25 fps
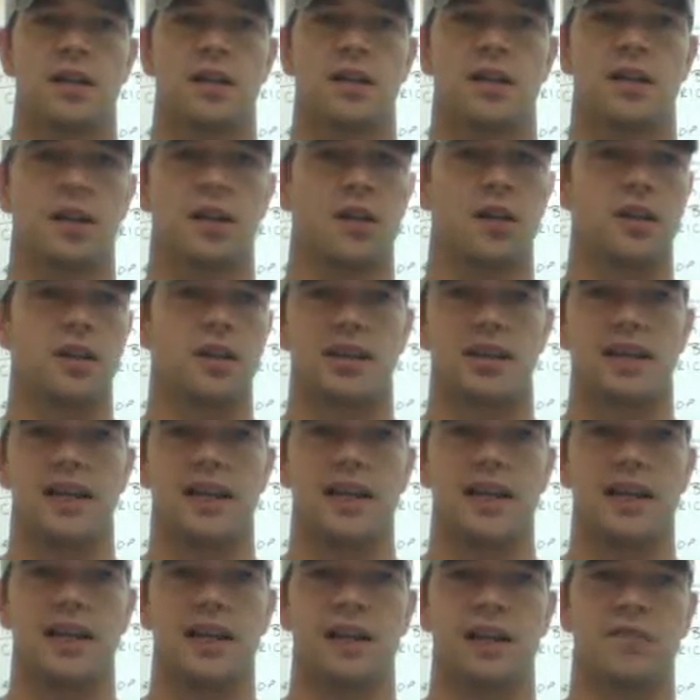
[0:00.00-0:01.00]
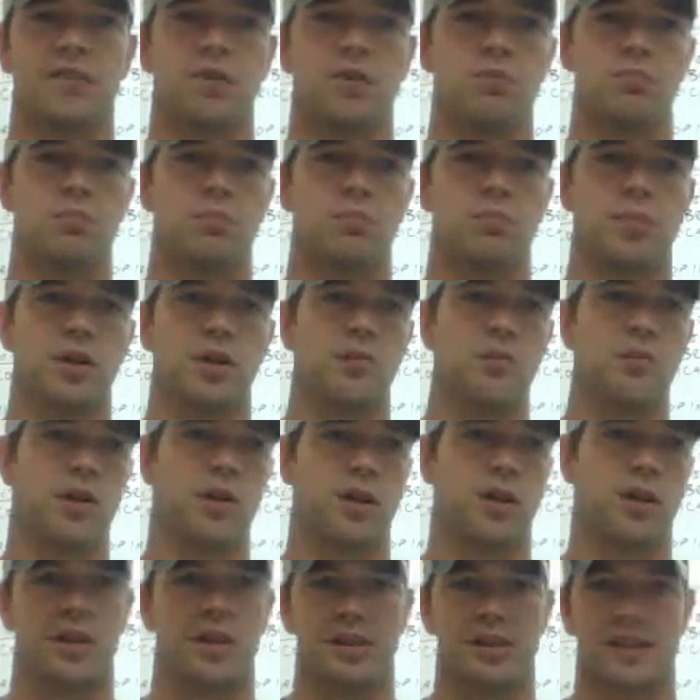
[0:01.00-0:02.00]
land, if you built
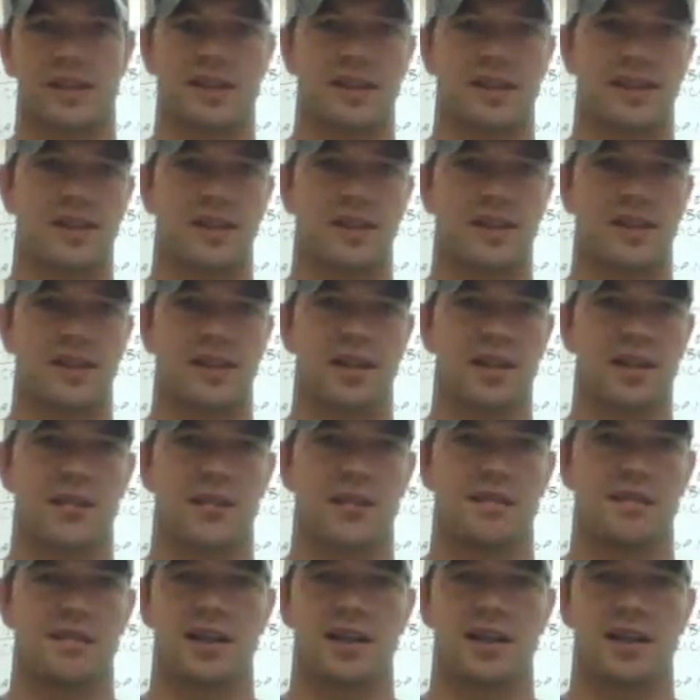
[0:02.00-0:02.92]
barns and stuff,